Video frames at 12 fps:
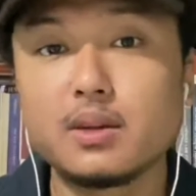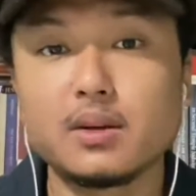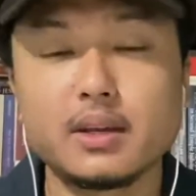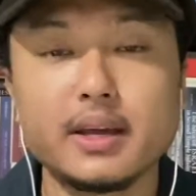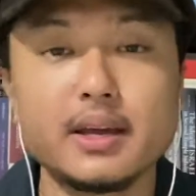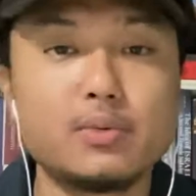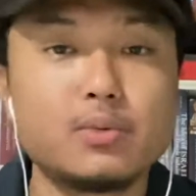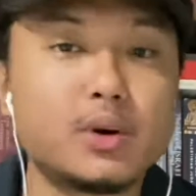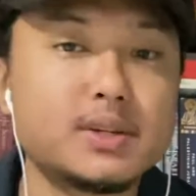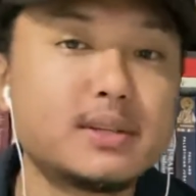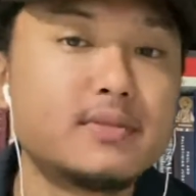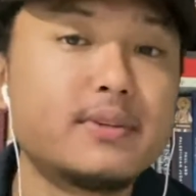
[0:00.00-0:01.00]
okay,
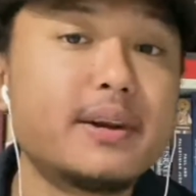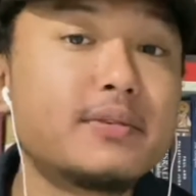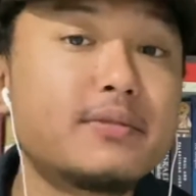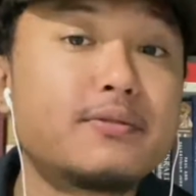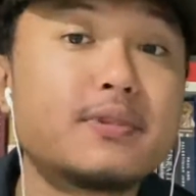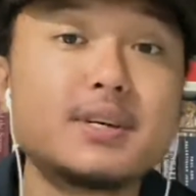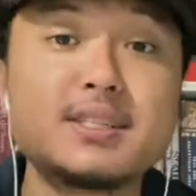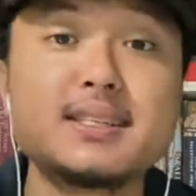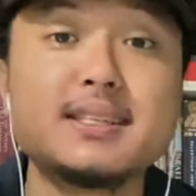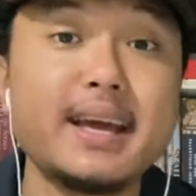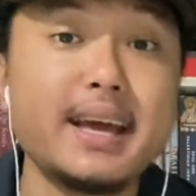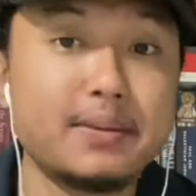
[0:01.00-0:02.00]
was the very first
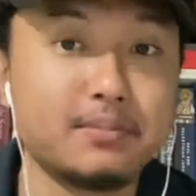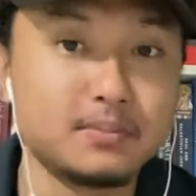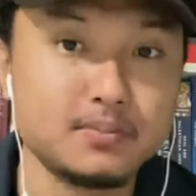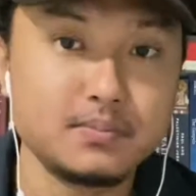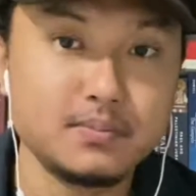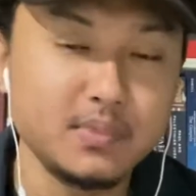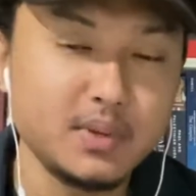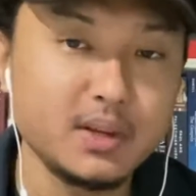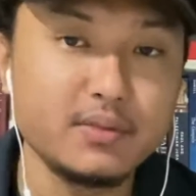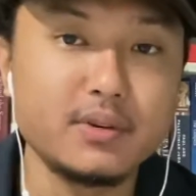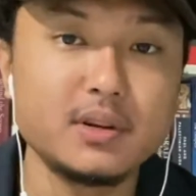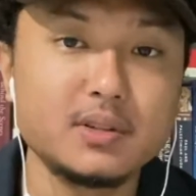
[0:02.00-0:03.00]
name
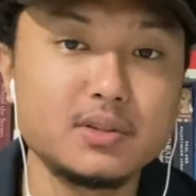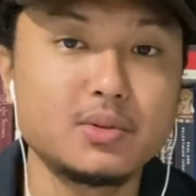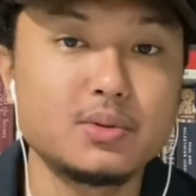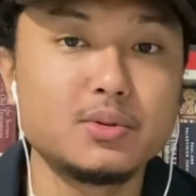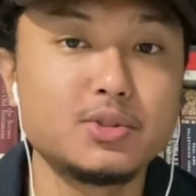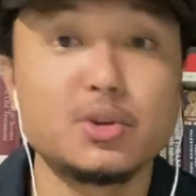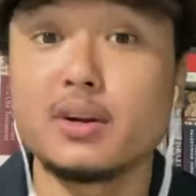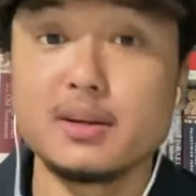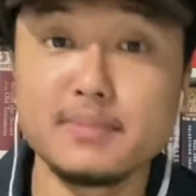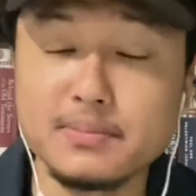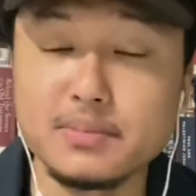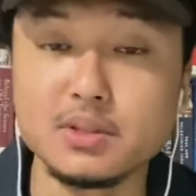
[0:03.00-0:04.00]
given to John the
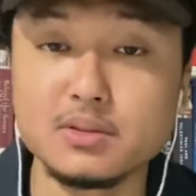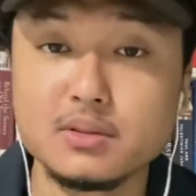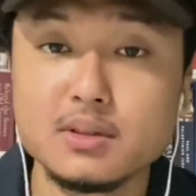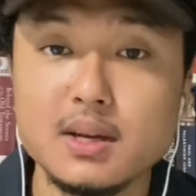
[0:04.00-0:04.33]
Baptist.